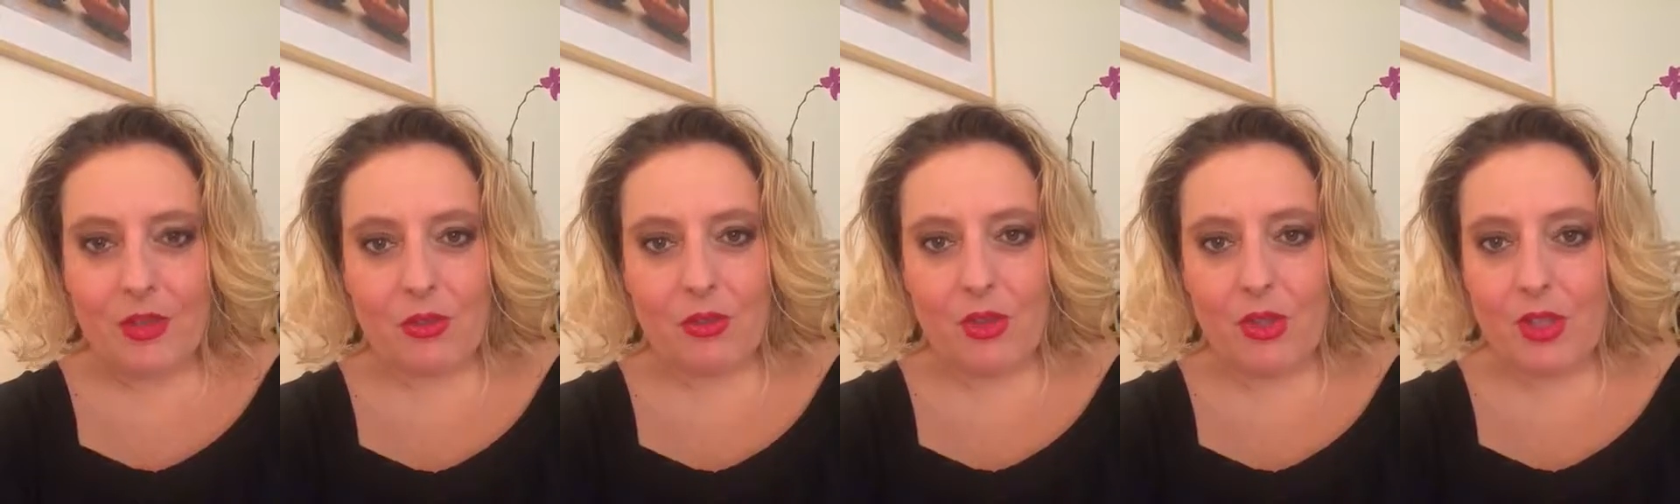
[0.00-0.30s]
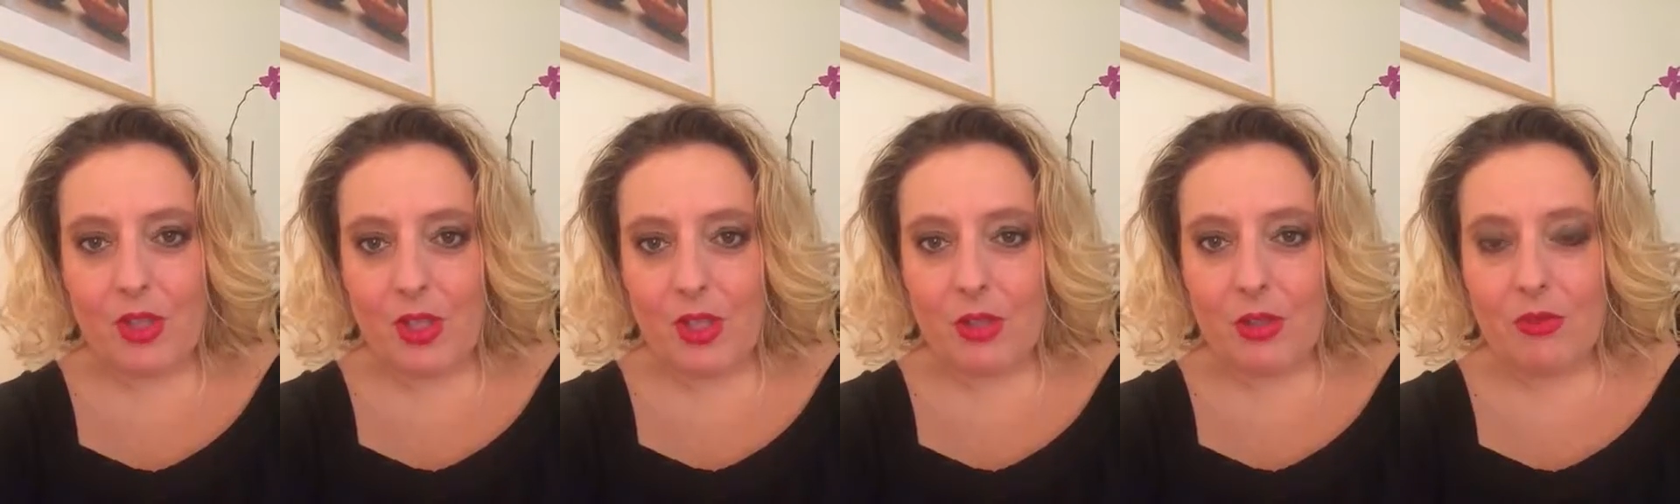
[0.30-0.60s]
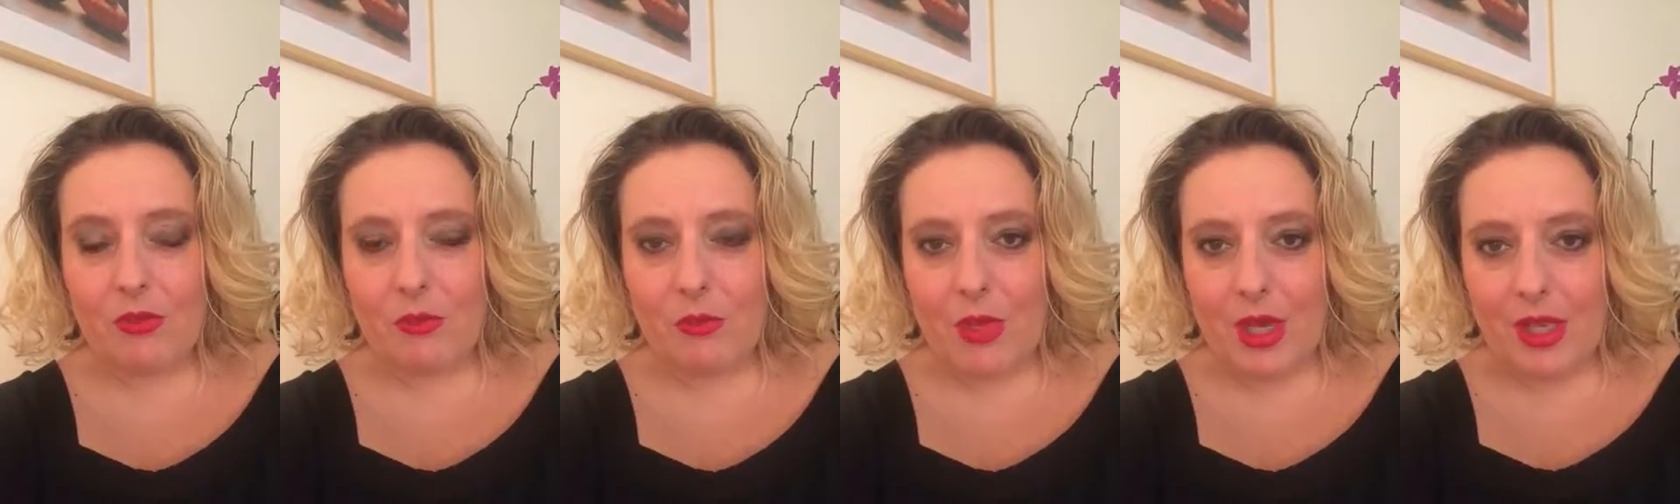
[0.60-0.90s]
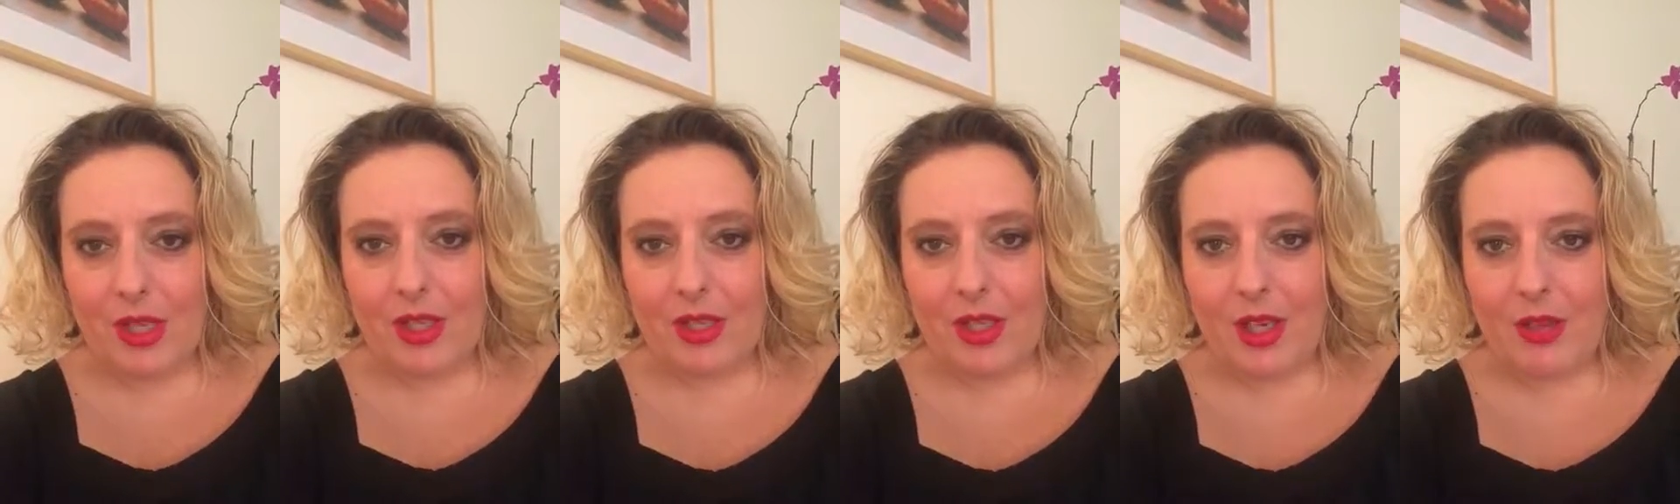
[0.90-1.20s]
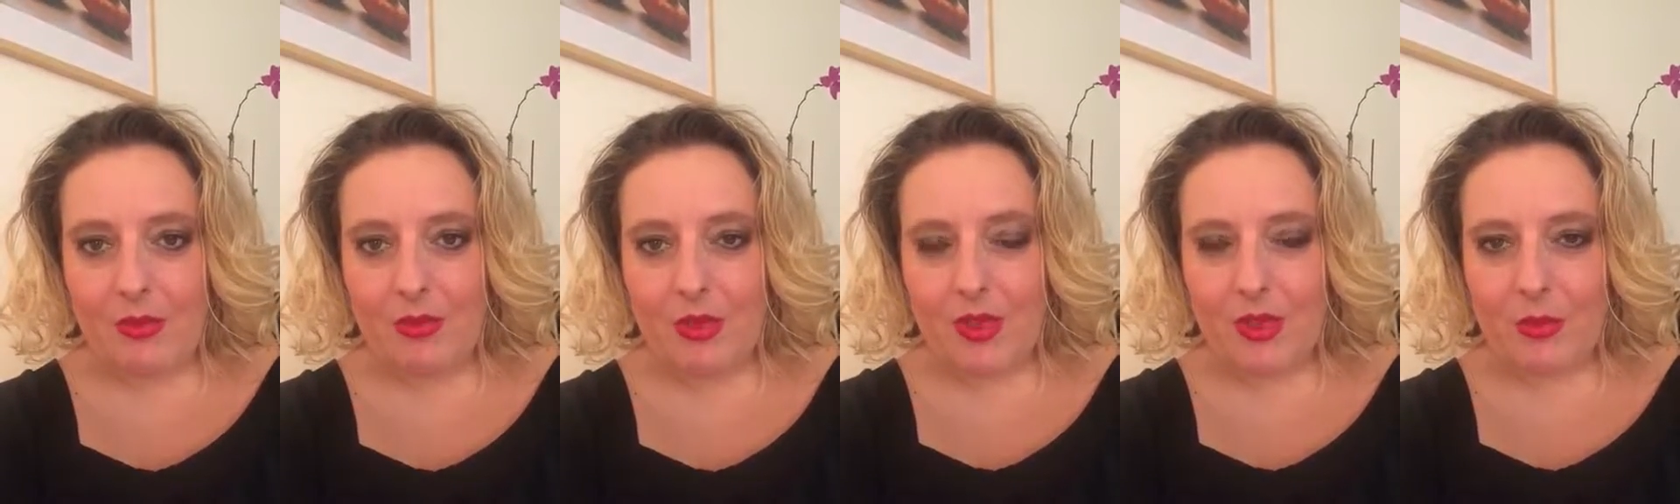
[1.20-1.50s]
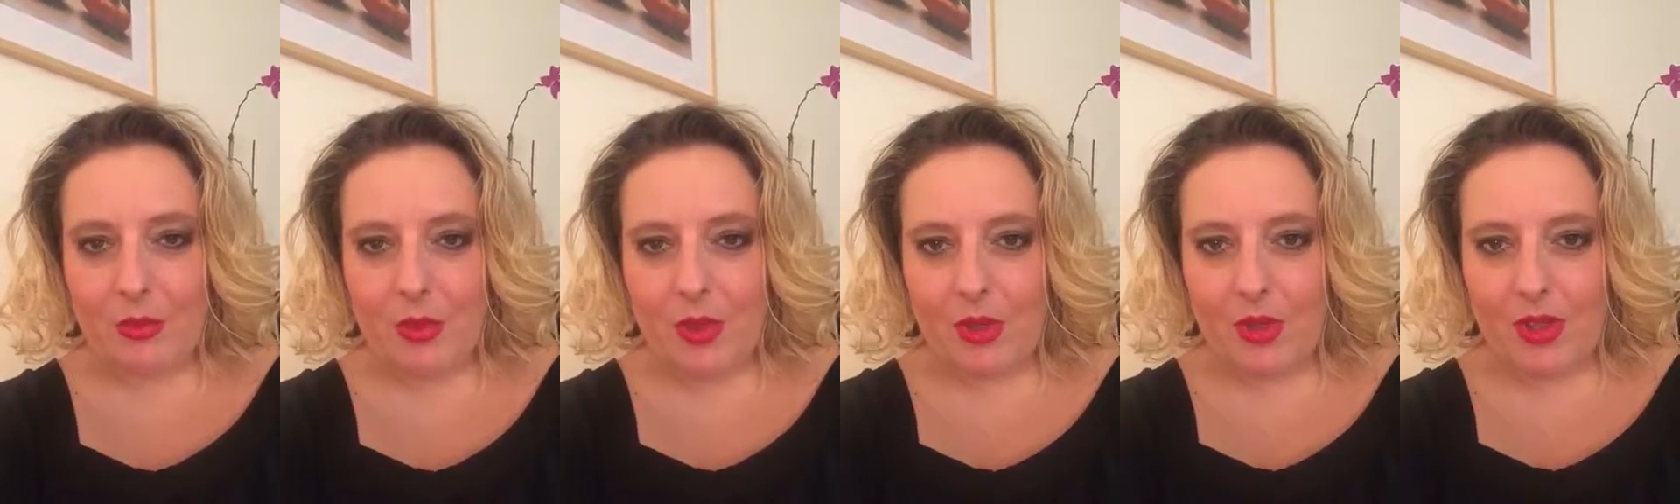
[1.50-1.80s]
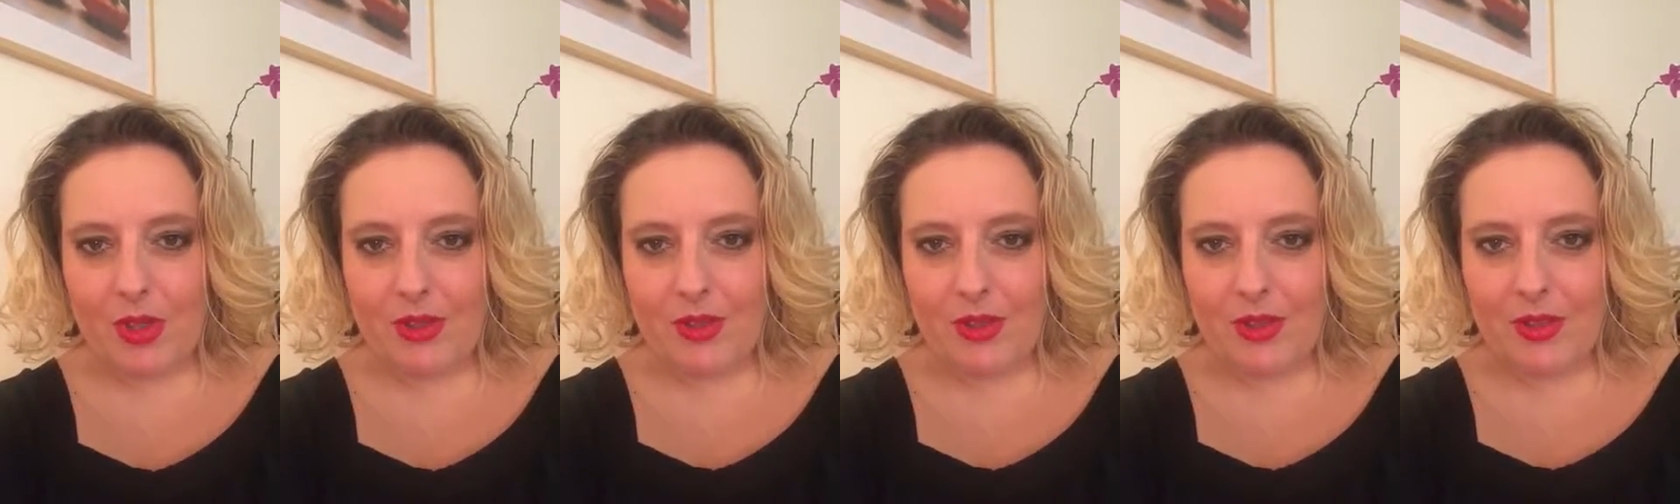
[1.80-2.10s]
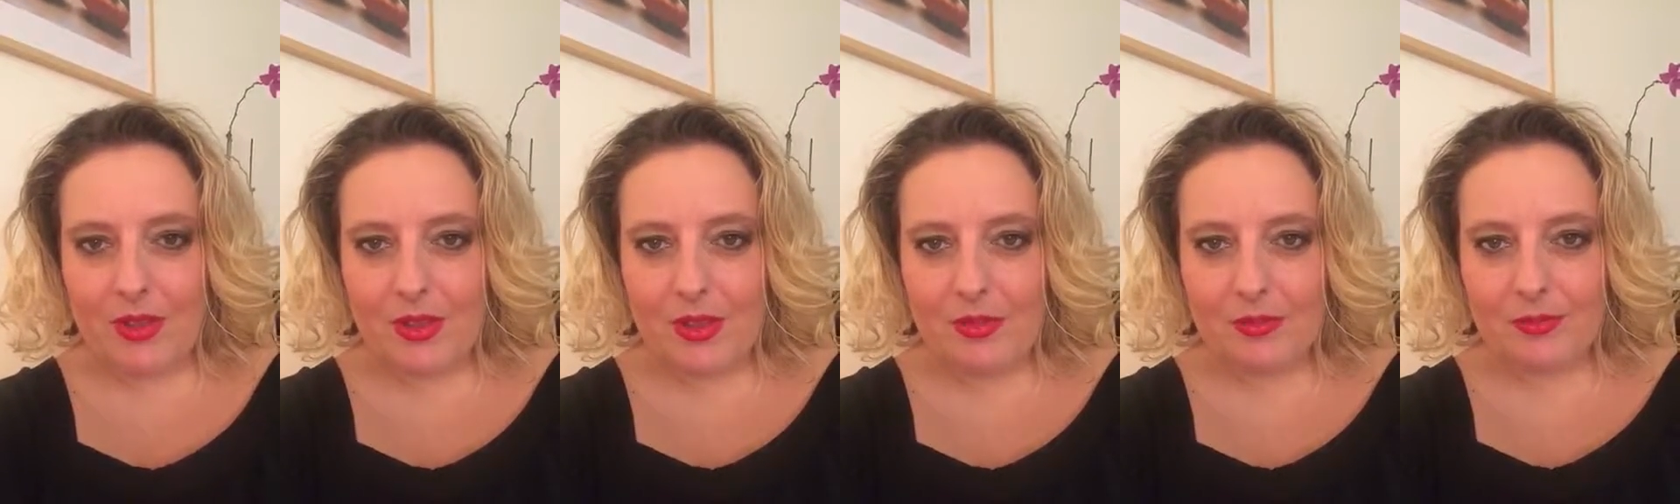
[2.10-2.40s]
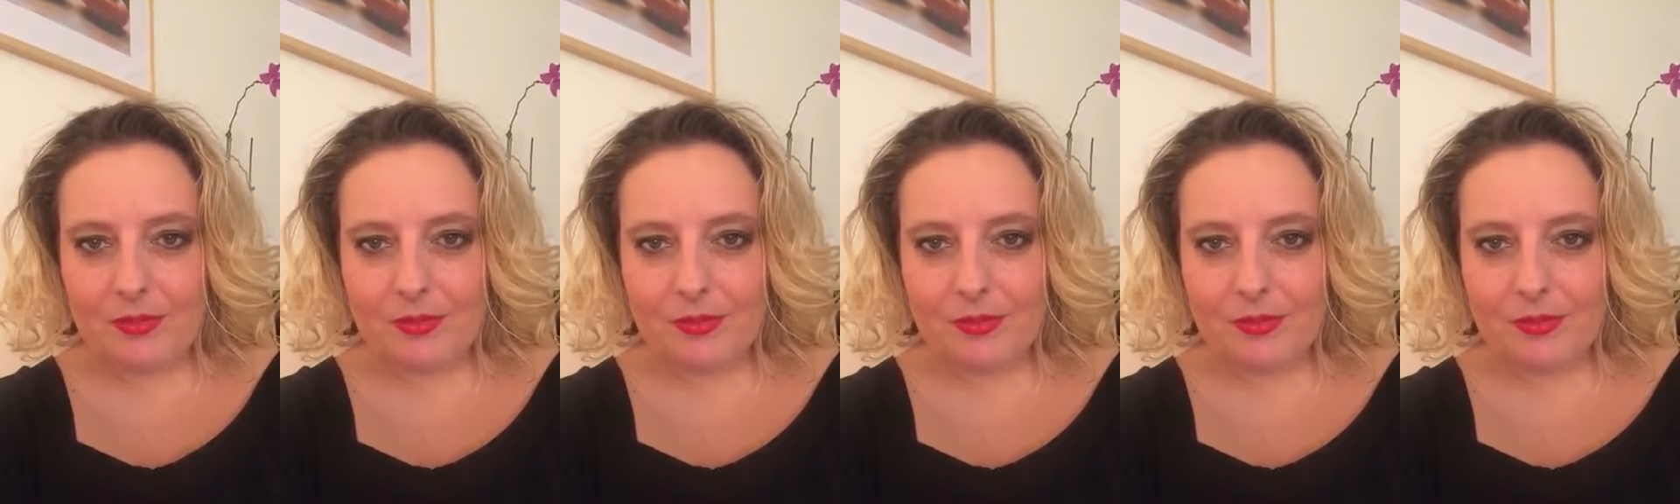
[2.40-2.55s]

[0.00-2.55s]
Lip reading: a result of many life experiences.